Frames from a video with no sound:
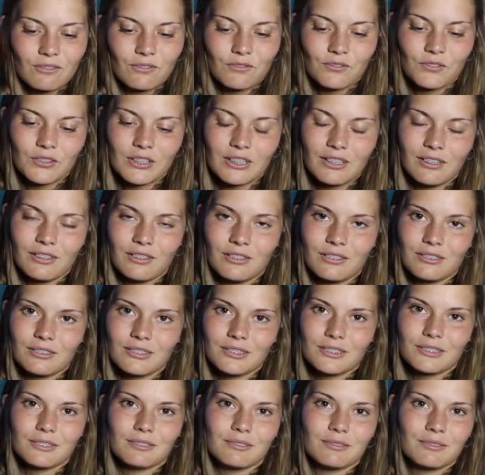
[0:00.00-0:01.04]

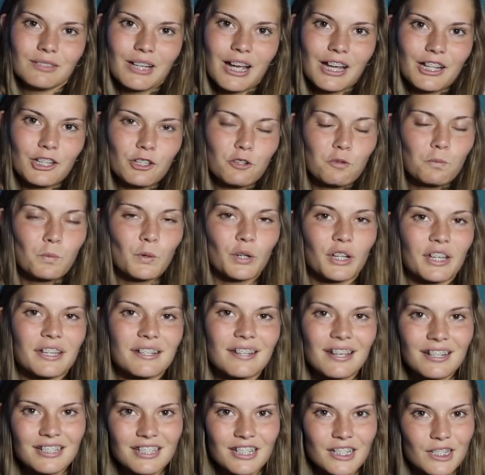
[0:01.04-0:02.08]
feel a little more
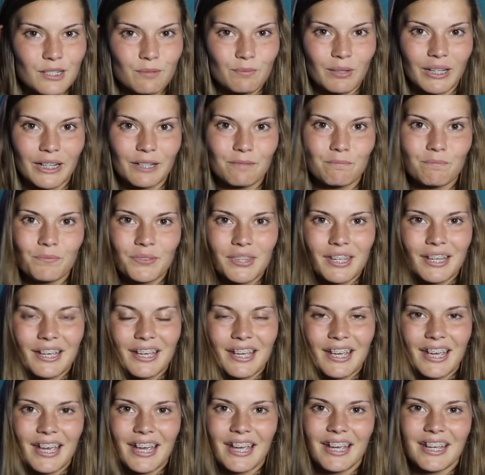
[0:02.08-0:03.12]
connected to me.
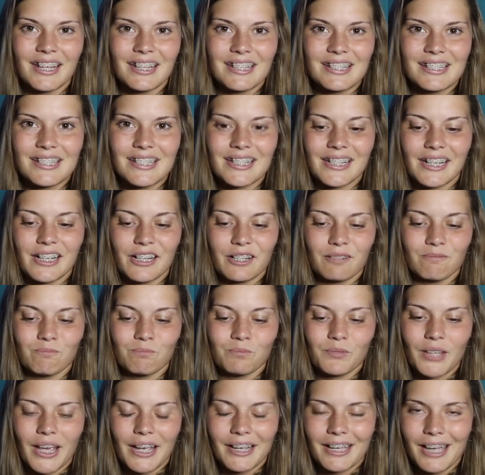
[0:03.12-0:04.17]
And
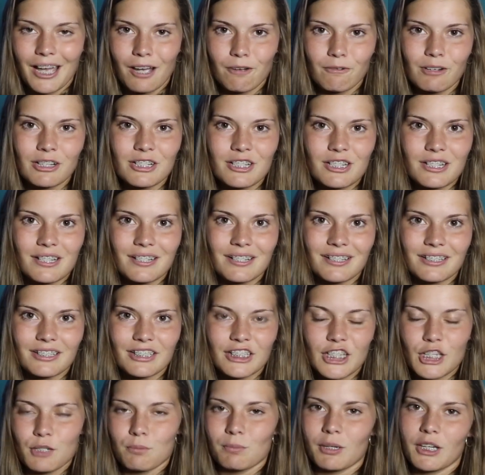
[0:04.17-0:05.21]
I can't wait to
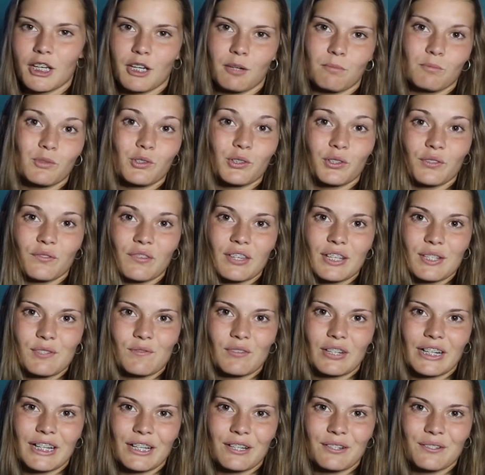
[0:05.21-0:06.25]
keep making more of these
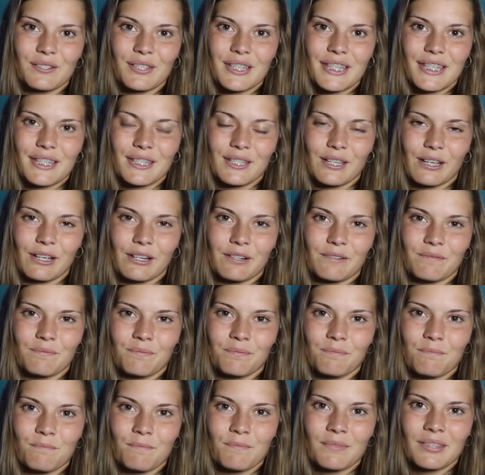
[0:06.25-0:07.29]
videos, so
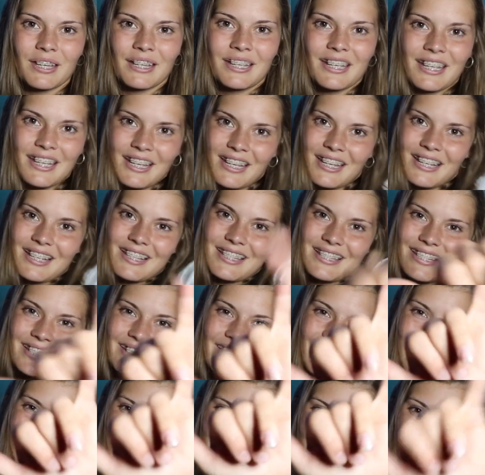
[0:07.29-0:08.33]
see you next